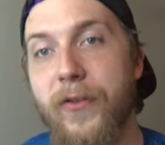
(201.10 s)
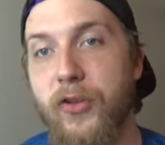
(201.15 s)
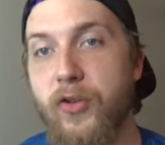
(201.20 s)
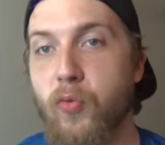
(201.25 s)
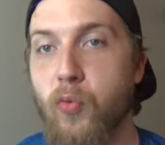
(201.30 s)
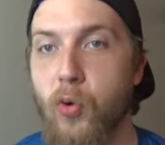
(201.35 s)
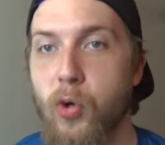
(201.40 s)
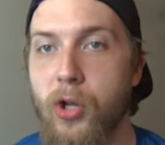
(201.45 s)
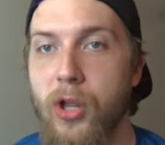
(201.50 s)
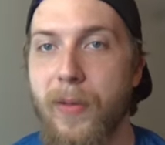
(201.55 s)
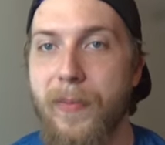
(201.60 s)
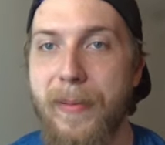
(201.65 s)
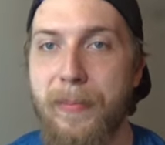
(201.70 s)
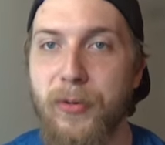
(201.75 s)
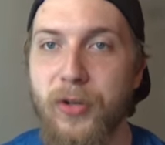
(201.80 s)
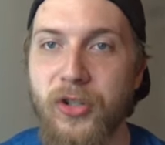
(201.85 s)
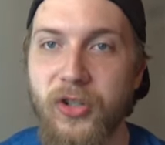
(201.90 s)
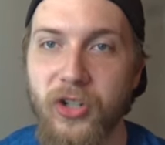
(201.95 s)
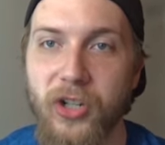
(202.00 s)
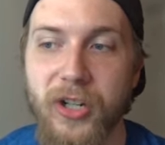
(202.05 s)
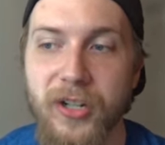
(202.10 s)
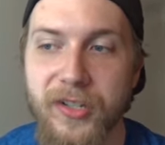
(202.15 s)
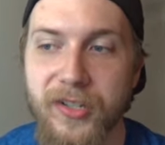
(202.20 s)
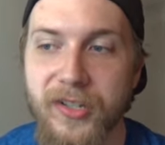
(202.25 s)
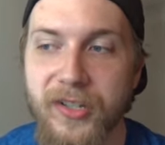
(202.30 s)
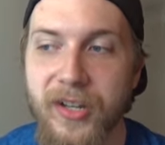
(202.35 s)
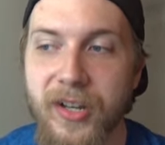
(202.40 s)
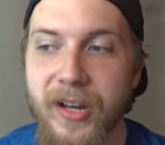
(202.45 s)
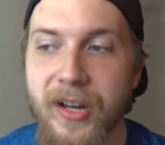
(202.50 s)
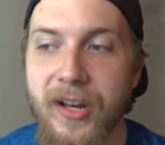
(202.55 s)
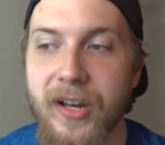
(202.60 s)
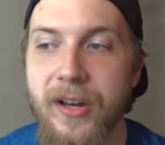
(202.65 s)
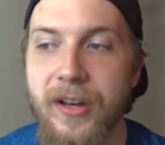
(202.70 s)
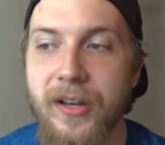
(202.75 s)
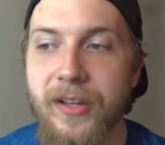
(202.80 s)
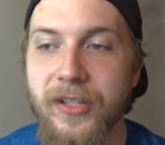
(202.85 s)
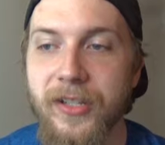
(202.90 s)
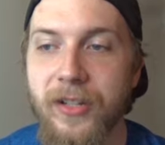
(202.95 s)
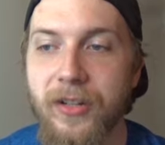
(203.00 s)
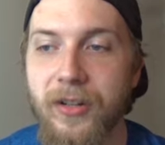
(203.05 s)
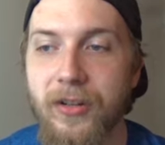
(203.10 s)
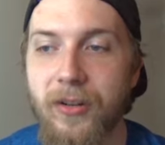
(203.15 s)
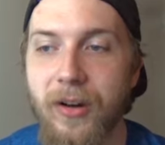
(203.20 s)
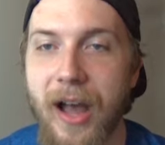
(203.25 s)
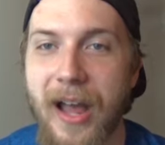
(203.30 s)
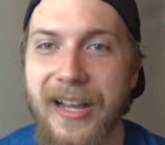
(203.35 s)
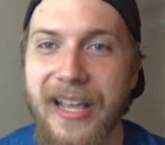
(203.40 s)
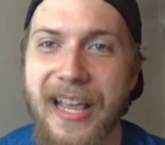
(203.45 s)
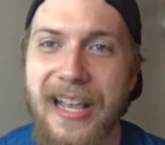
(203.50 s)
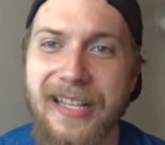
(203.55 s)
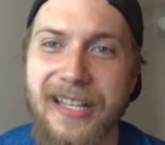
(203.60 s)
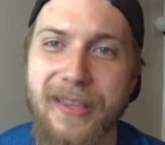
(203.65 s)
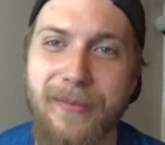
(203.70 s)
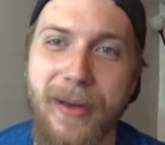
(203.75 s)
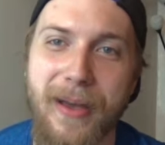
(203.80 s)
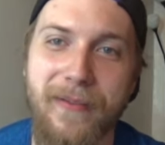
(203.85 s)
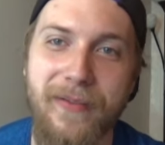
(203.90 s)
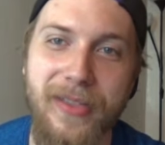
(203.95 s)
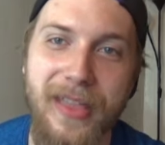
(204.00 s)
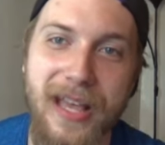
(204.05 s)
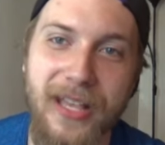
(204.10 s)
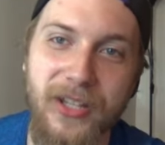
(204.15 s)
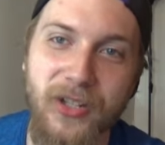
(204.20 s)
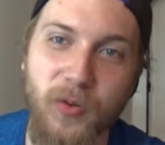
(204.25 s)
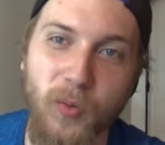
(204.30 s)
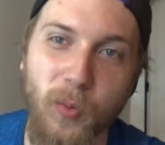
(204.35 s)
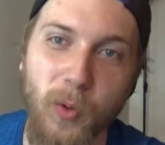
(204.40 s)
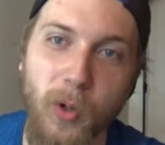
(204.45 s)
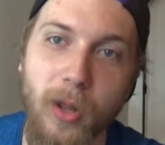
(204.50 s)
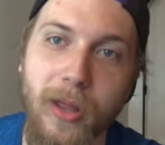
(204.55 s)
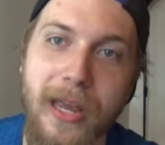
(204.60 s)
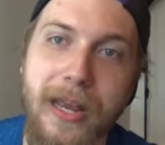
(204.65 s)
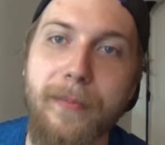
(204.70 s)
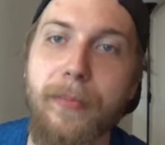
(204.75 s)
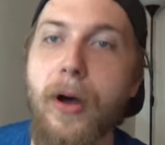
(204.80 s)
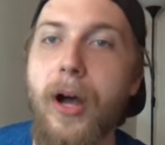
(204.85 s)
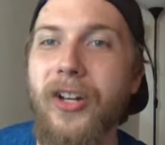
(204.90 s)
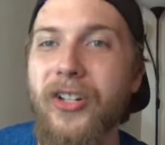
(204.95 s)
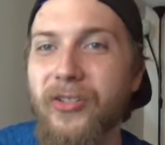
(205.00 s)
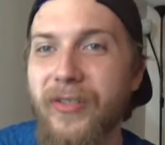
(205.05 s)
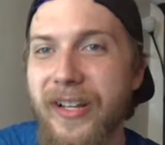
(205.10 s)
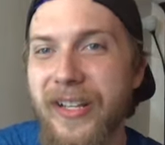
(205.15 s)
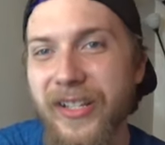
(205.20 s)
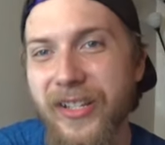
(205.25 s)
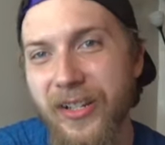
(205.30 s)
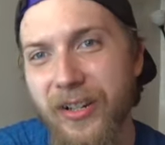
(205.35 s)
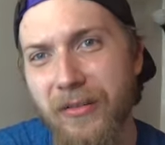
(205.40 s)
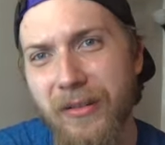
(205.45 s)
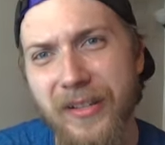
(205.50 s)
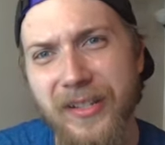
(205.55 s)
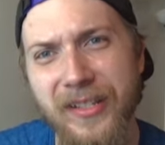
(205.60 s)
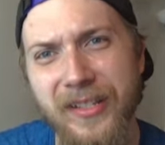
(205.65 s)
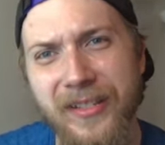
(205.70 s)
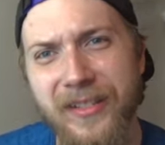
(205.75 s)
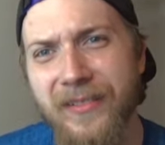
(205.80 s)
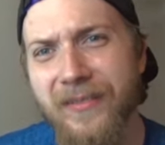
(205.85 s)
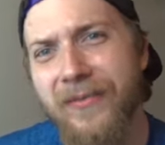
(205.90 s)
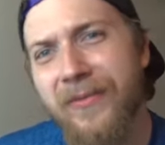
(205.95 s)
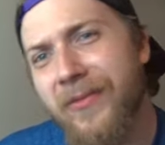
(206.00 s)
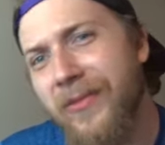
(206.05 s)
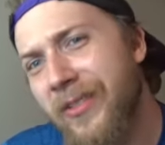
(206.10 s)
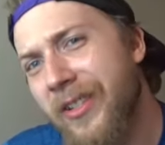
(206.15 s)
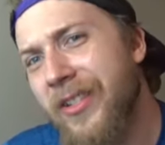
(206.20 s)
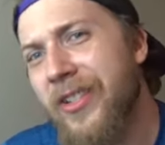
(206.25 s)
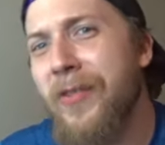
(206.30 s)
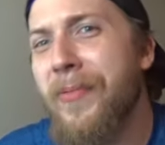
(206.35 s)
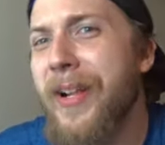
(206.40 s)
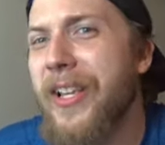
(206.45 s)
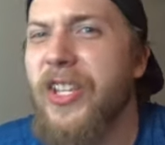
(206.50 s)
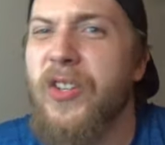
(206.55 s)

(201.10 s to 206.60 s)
the squirrel on people's shirts. So I can't see them having that squirrel and Pachirisu. It's just too many